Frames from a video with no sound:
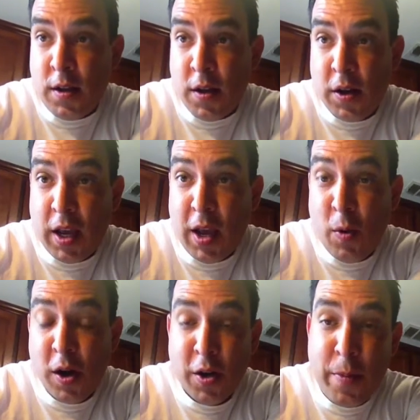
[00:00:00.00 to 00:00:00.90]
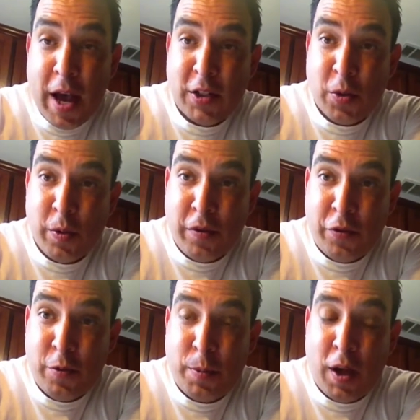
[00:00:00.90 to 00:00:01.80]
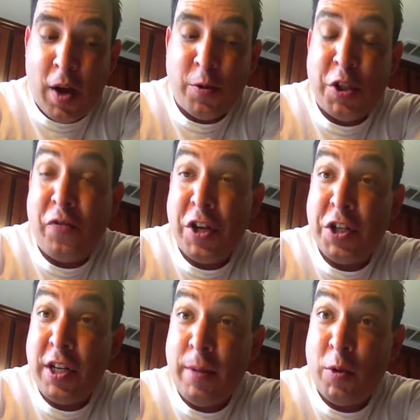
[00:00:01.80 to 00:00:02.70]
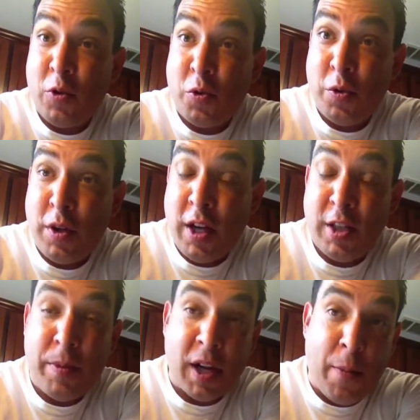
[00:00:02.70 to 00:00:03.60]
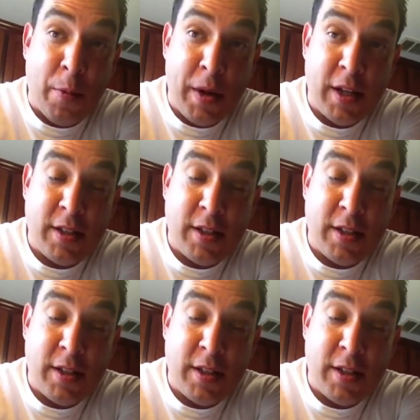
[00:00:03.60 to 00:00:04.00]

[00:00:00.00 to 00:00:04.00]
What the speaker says: Okay, hey, welcome back to Real Food Blog. We're just finishing up those croutons. It's been a couple minutes